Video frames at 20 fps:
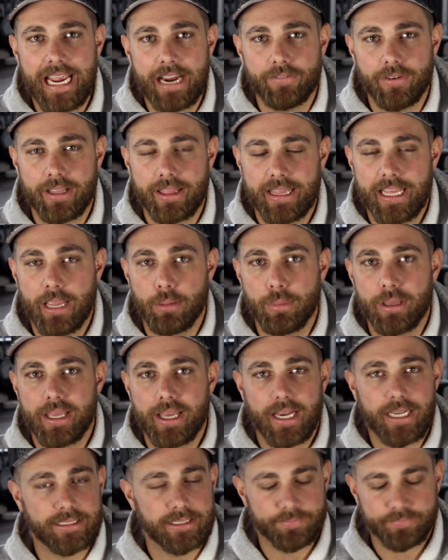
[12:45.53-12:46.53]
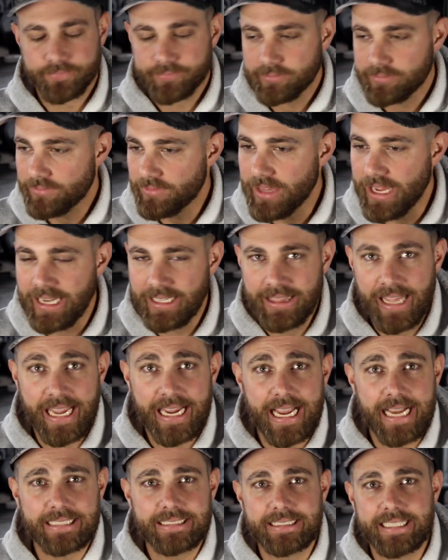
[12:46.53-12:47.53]
everything because,
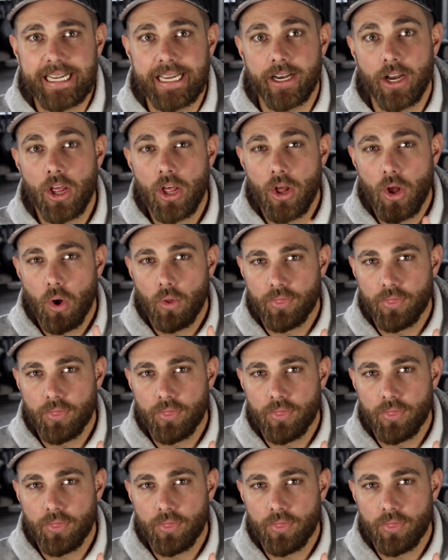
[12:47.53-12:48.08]
like I said,